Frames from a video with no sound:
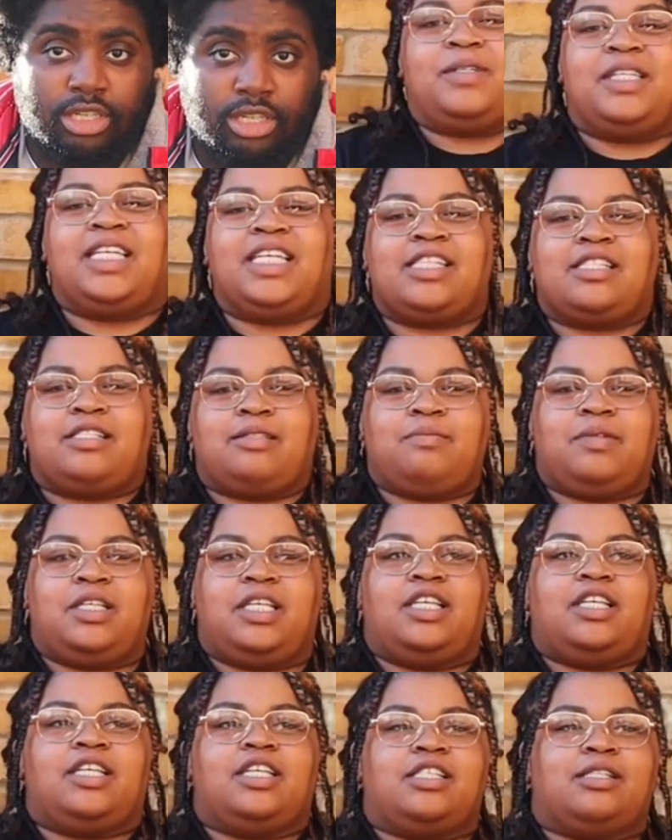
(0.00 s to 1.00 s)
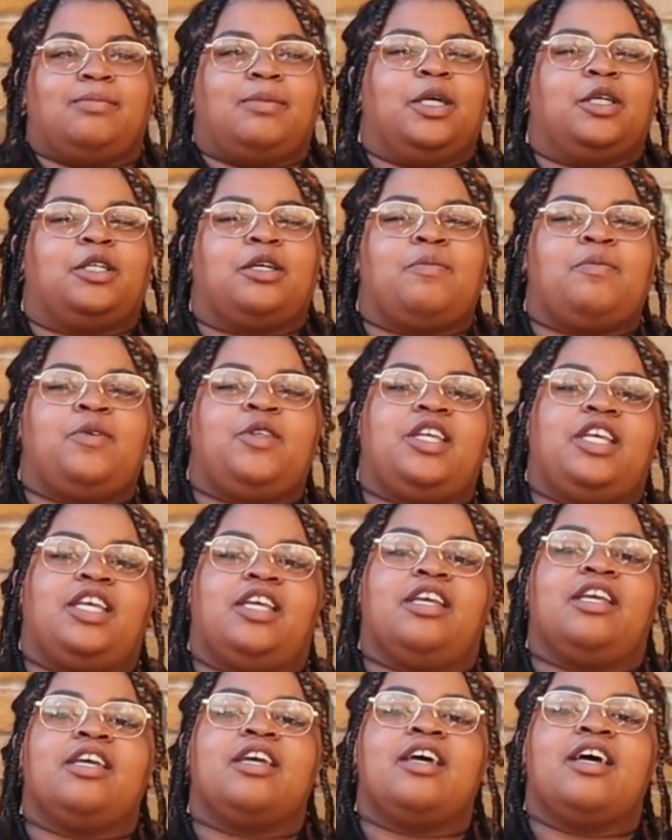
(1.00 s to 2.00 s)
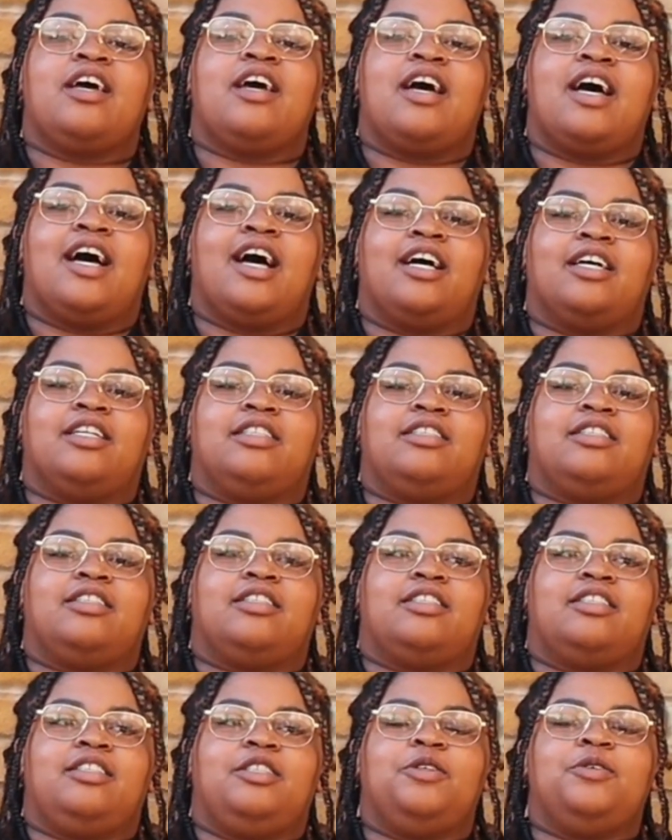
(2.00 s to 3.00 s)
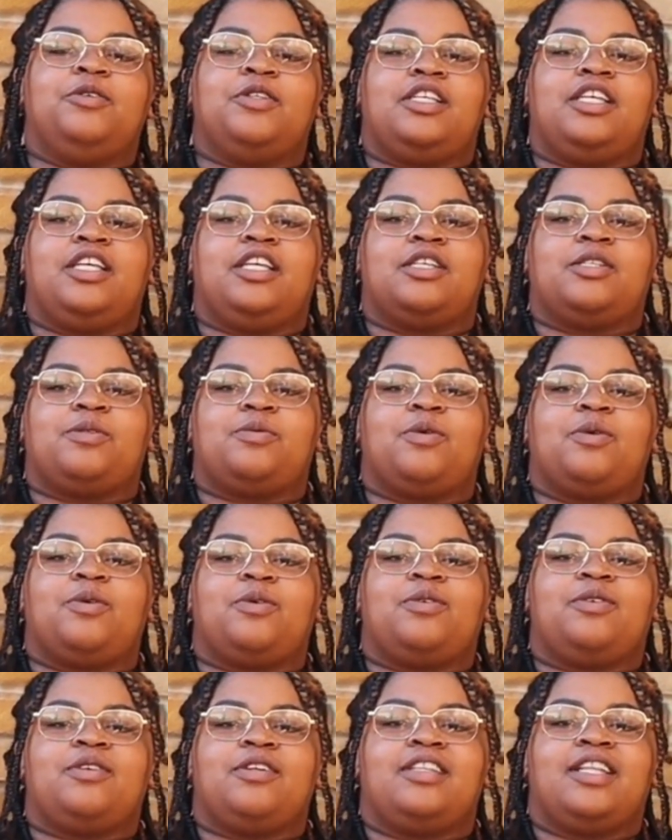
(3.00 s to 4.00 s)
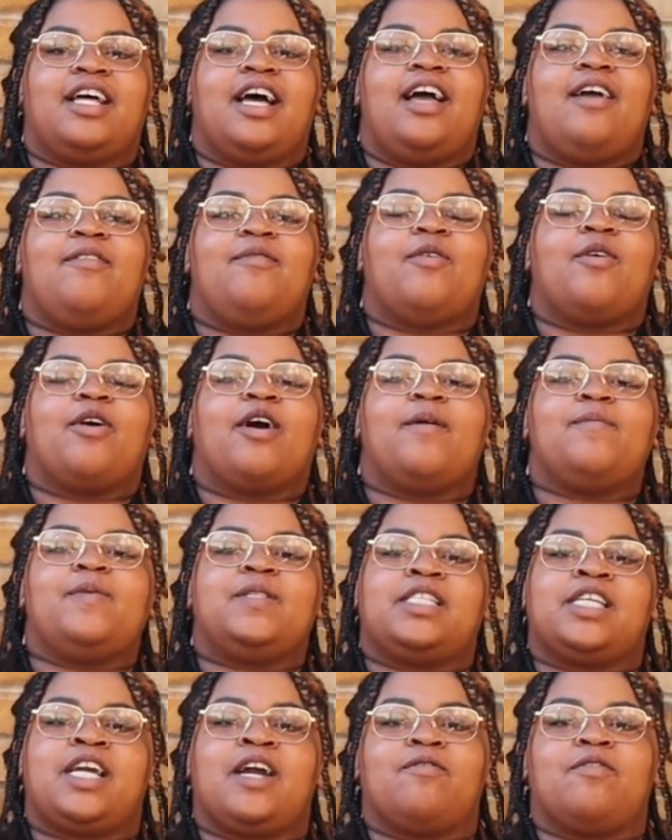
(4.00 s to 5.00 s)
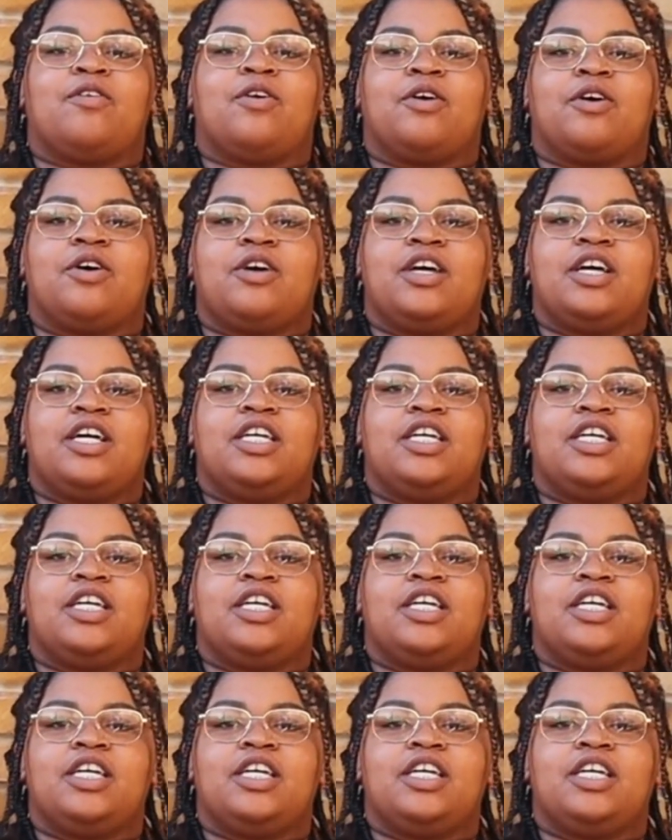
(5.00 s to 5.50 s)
Click to me is about community and unity as well, like everyone coming together,